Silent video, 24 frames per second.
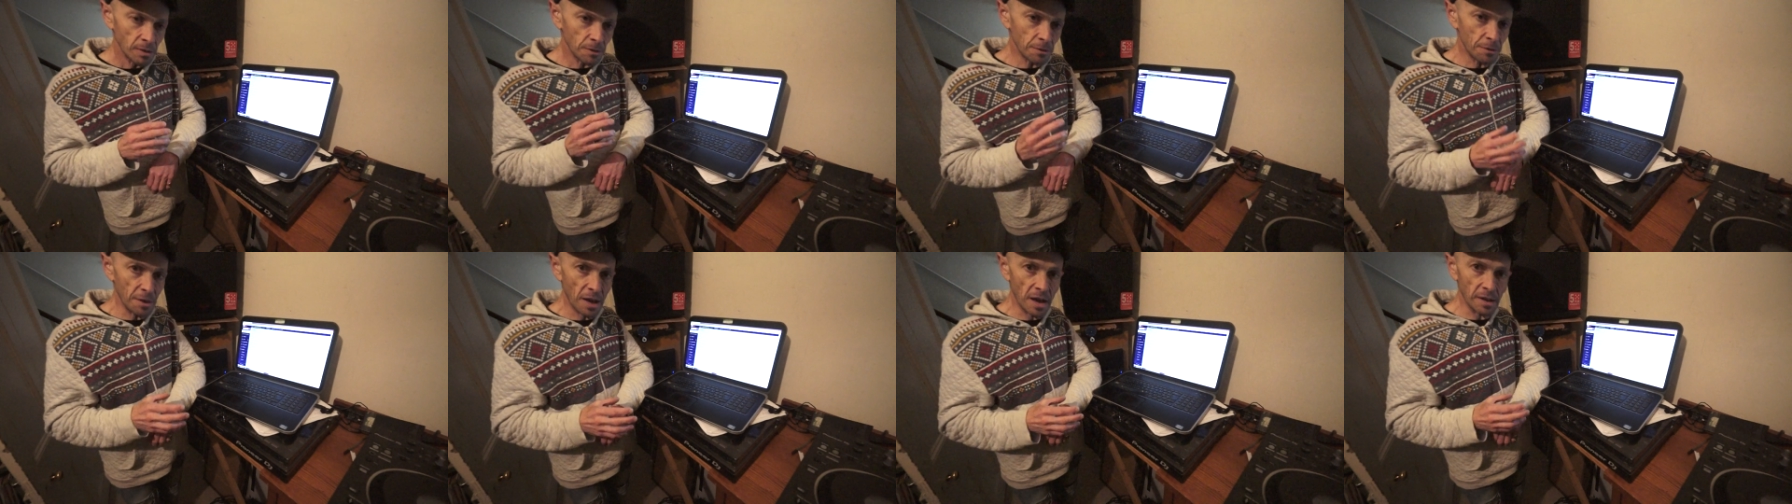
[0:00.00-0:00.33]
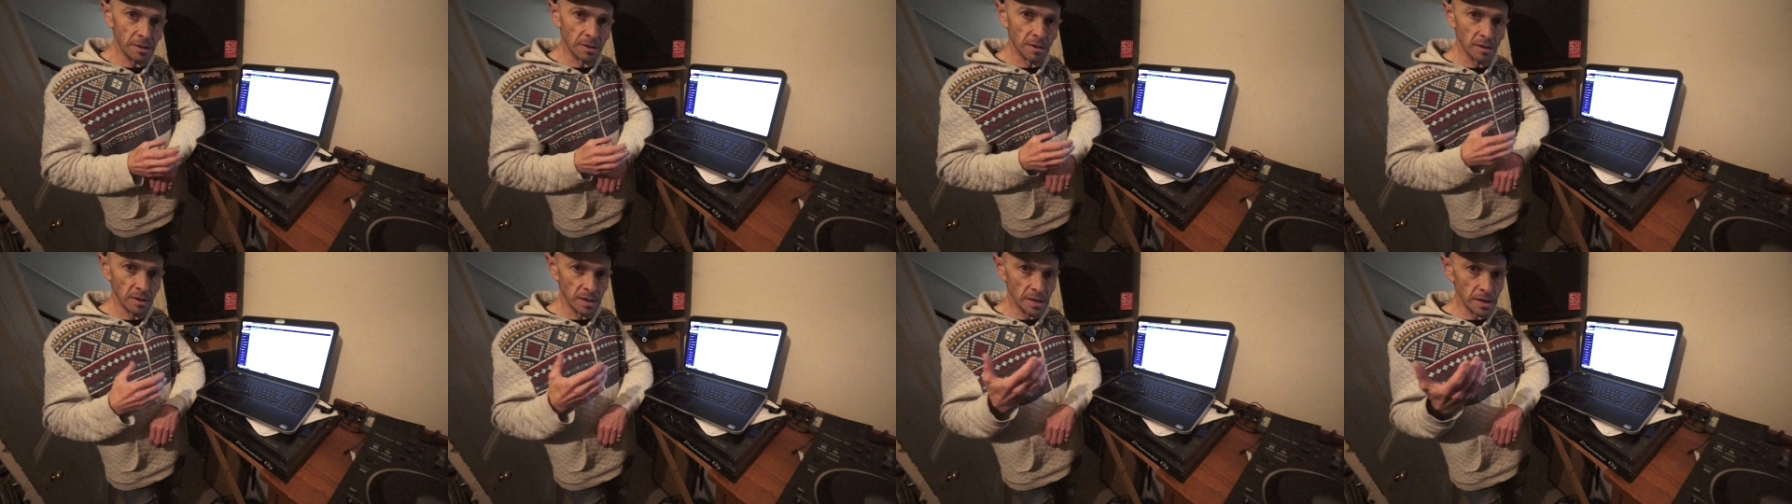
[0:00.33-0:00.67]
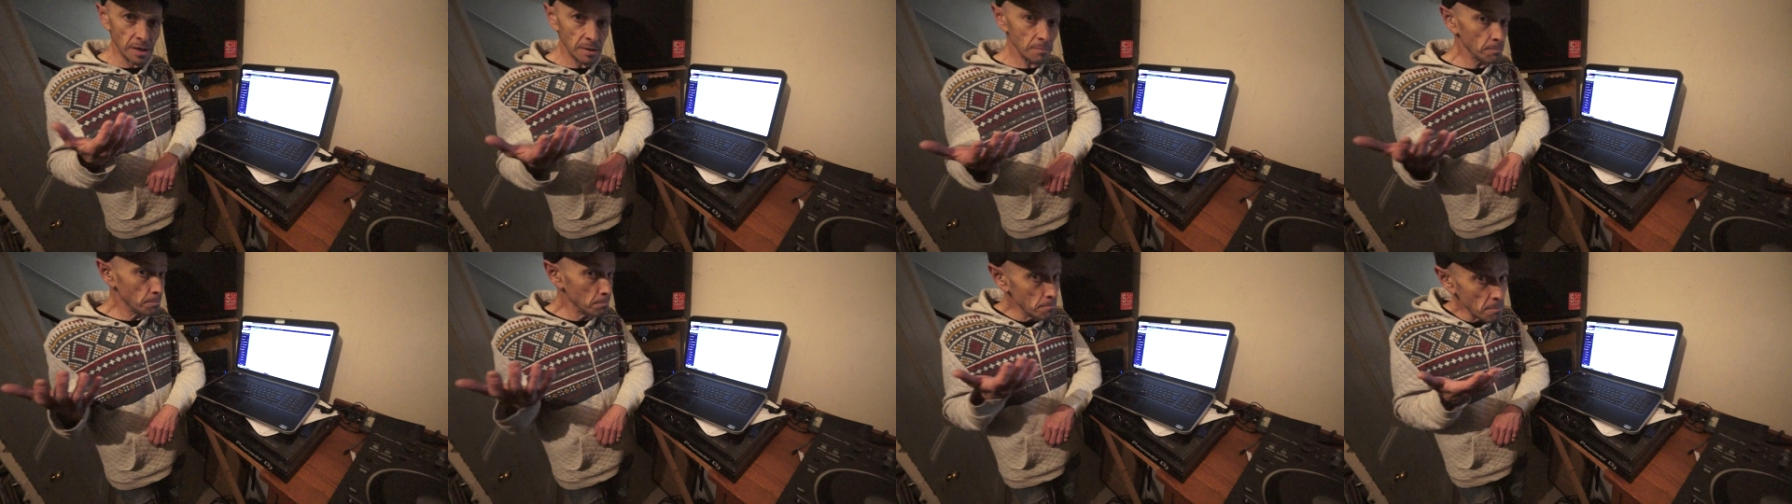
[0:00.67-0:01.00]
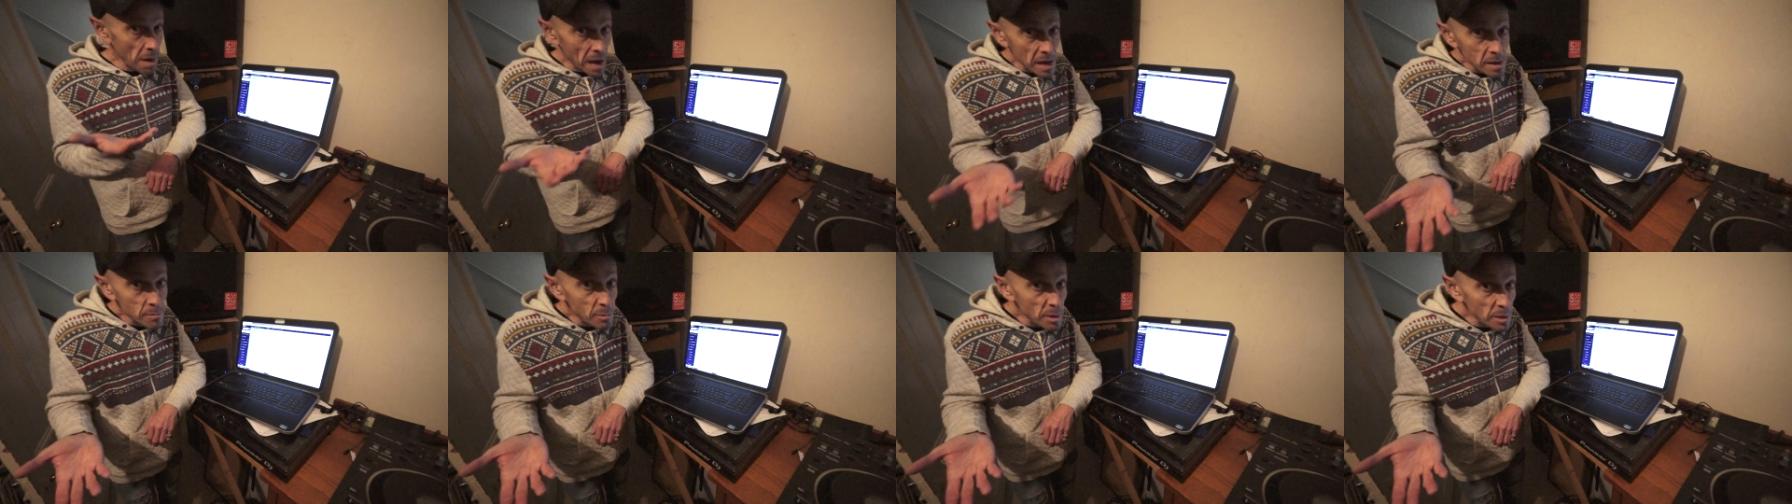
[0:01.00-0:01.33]
Then
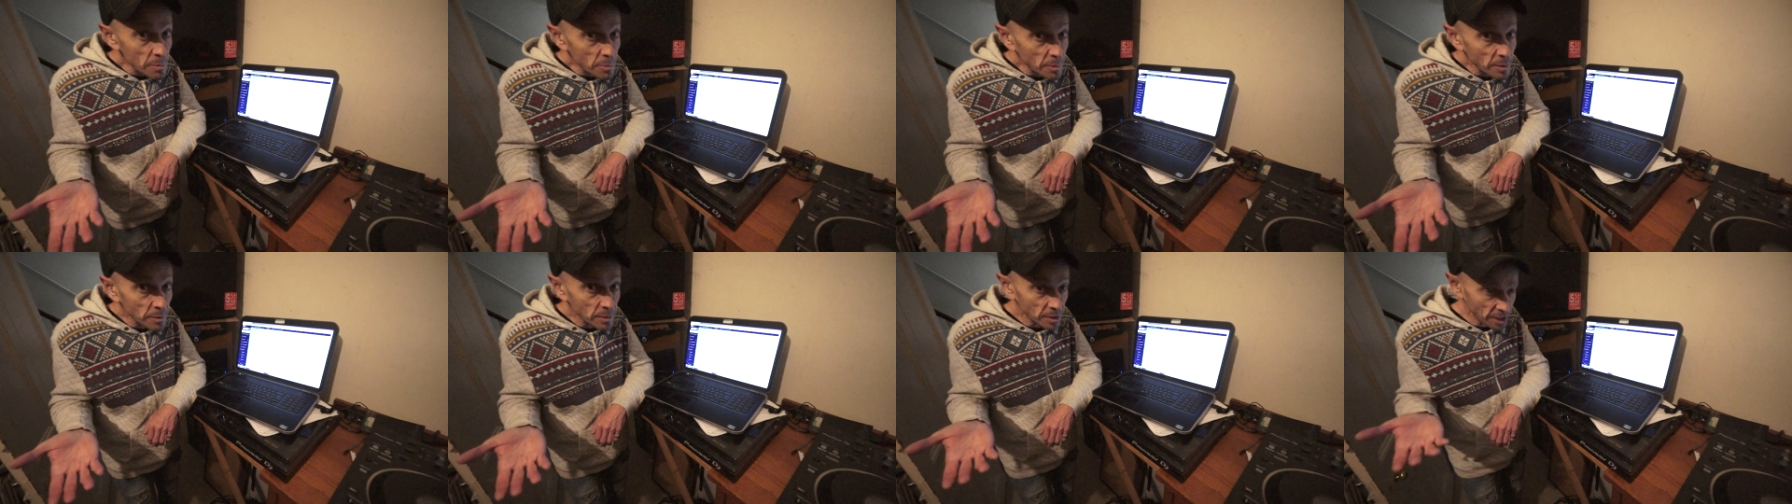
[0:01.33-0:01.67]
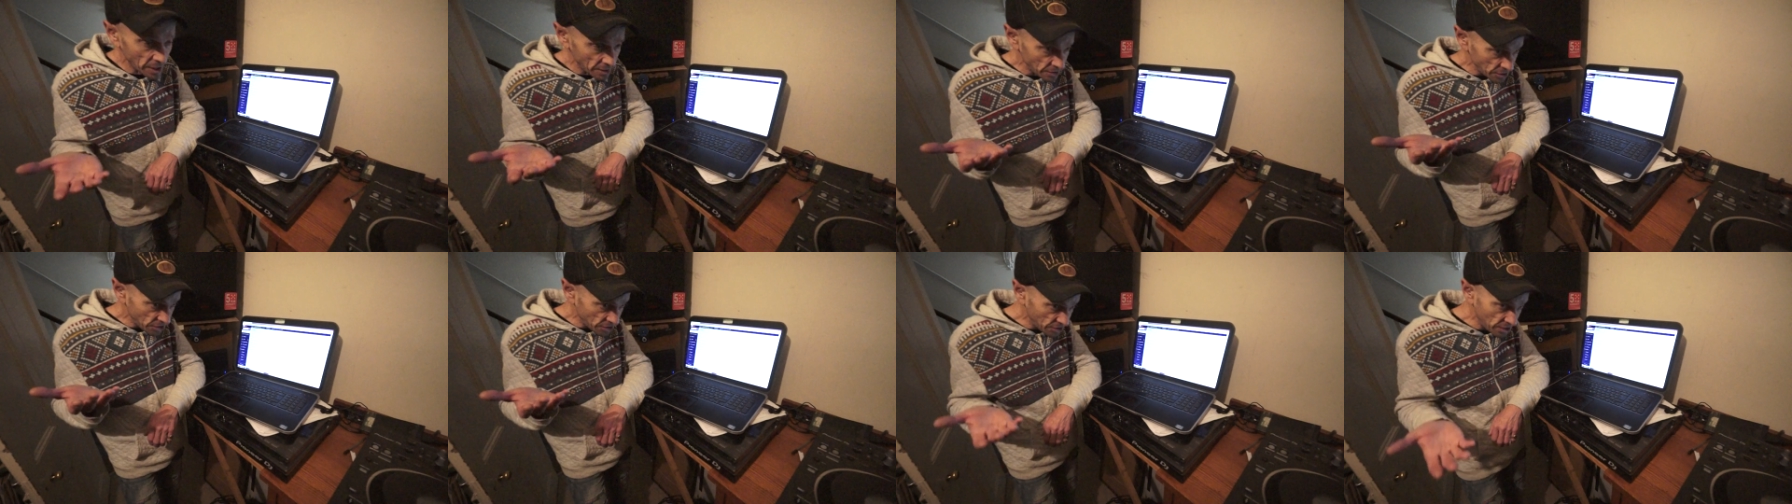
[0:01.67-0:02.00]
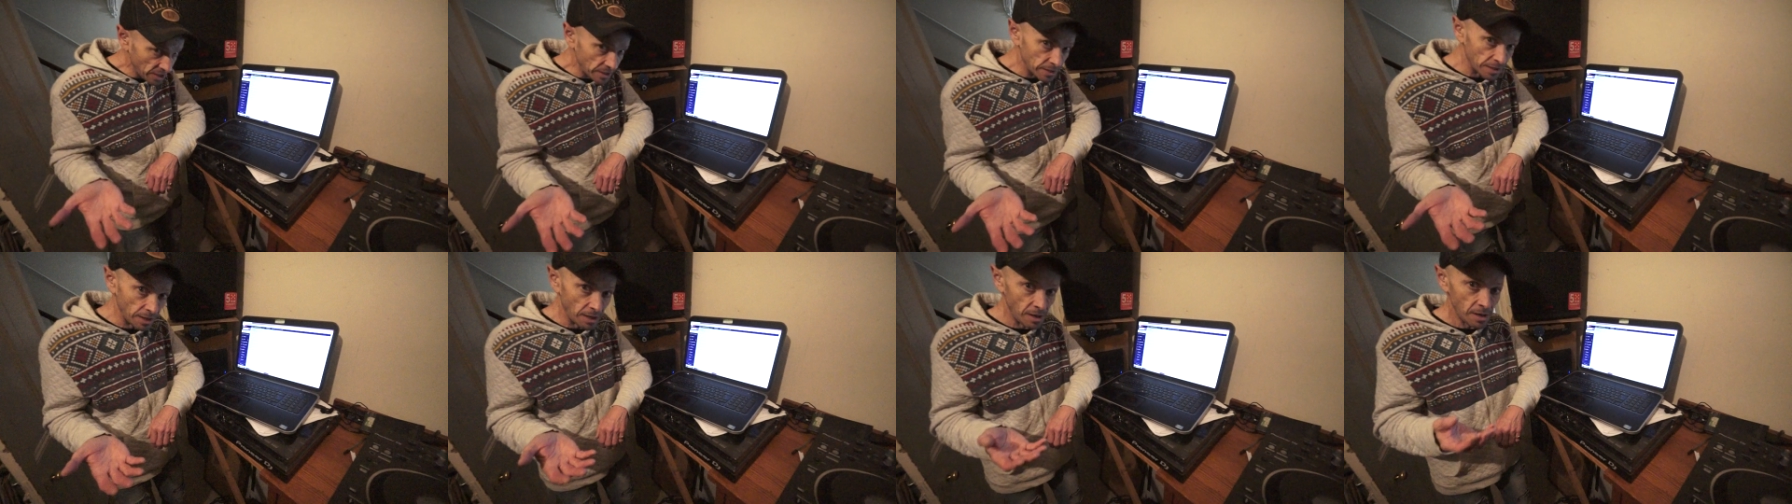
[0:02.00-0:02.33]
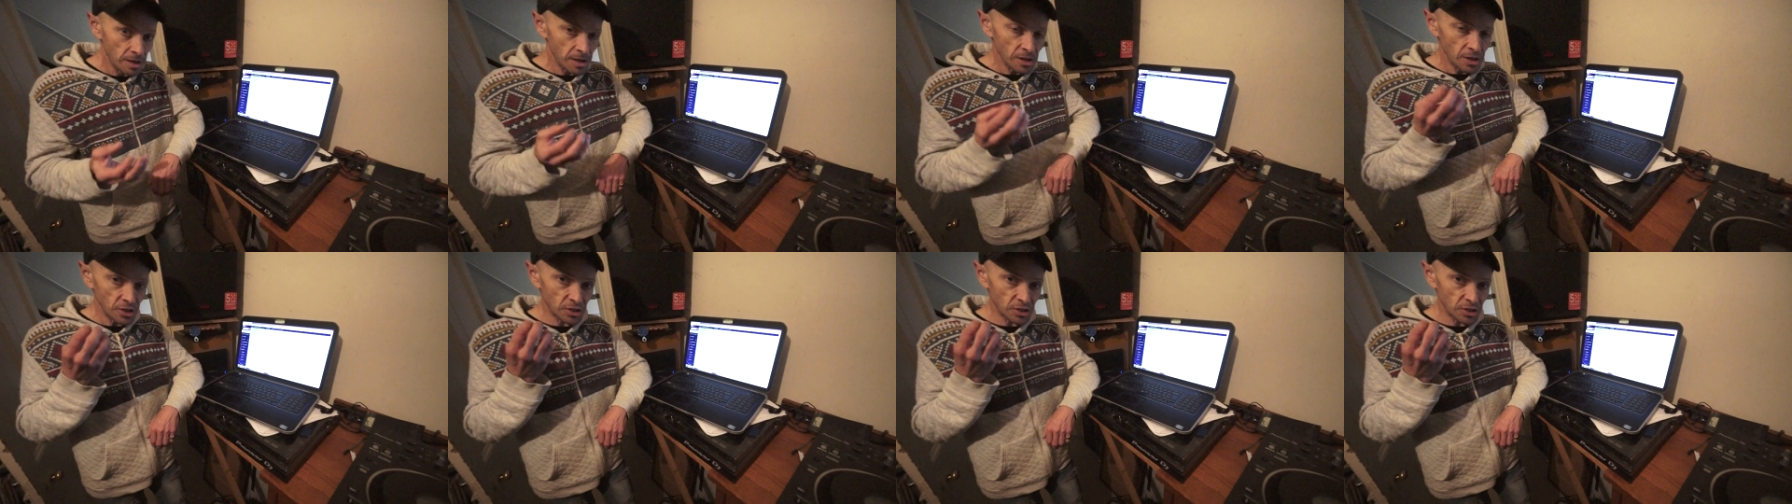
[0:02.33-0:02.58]
maybe consider